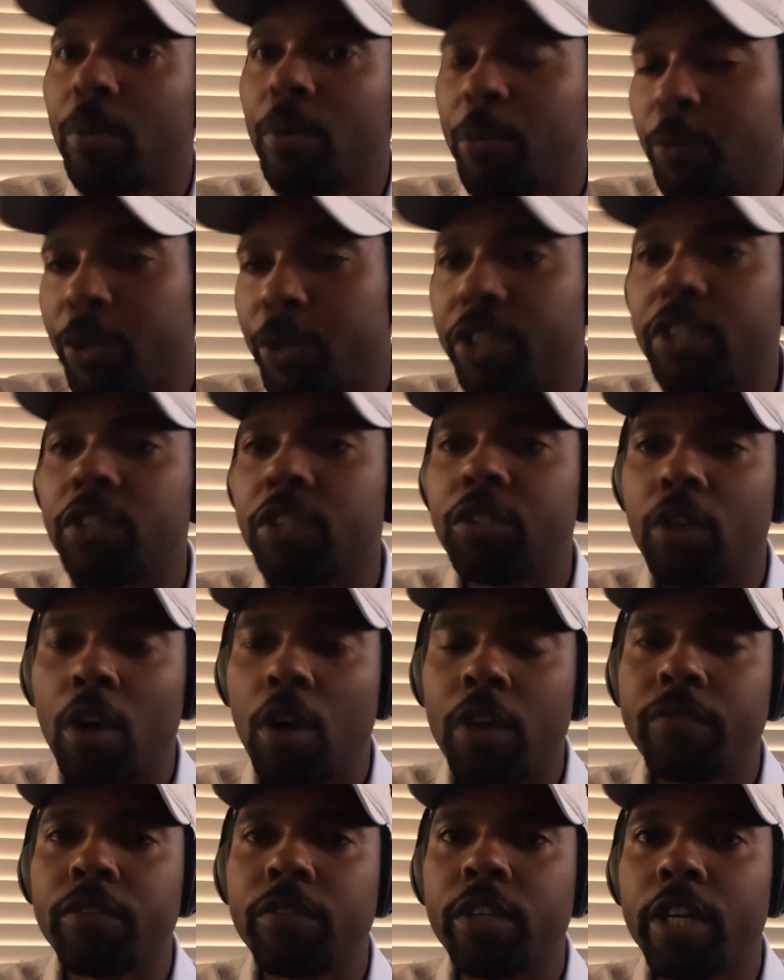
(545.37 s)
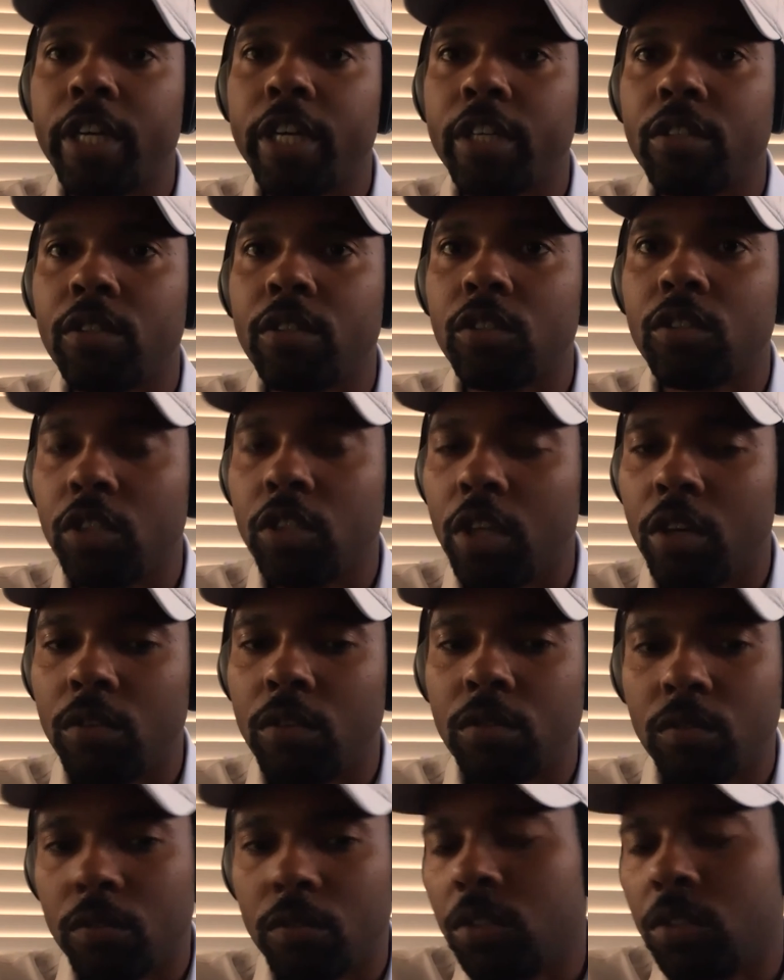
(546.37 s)
I'm a pretty good golfer, and,
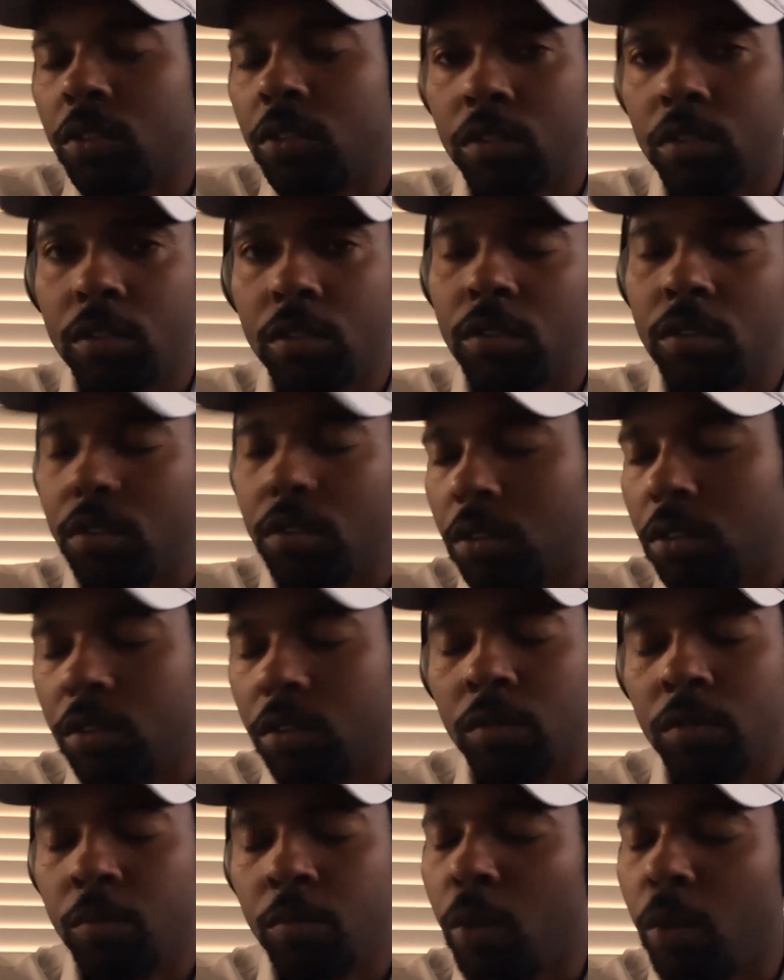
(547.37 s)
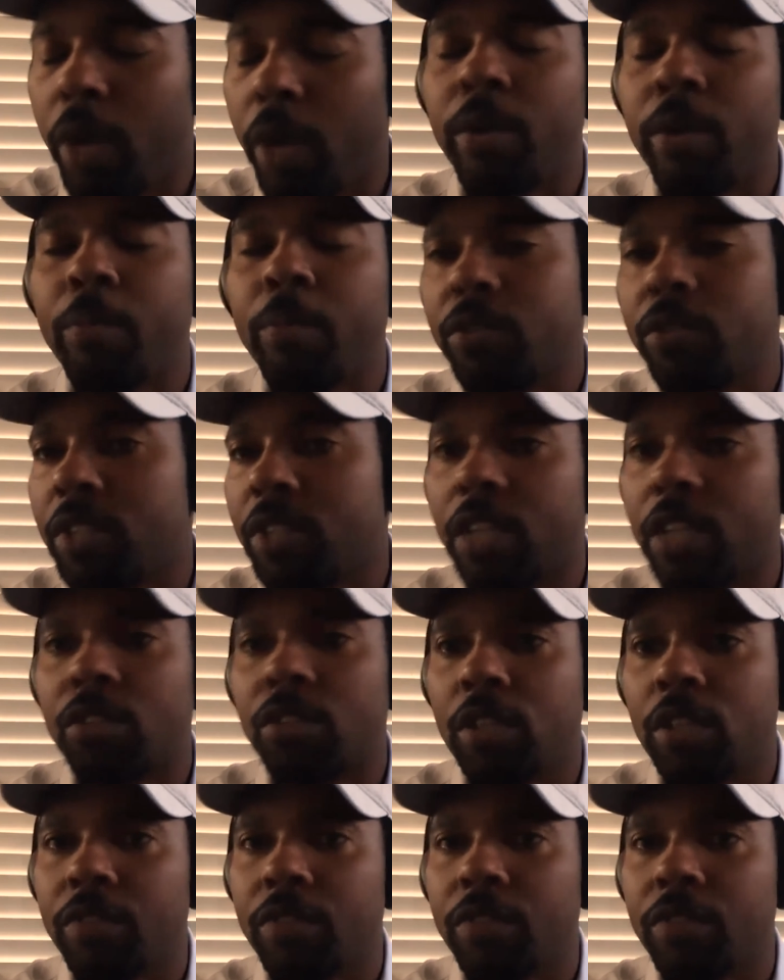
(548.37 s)
my reputation,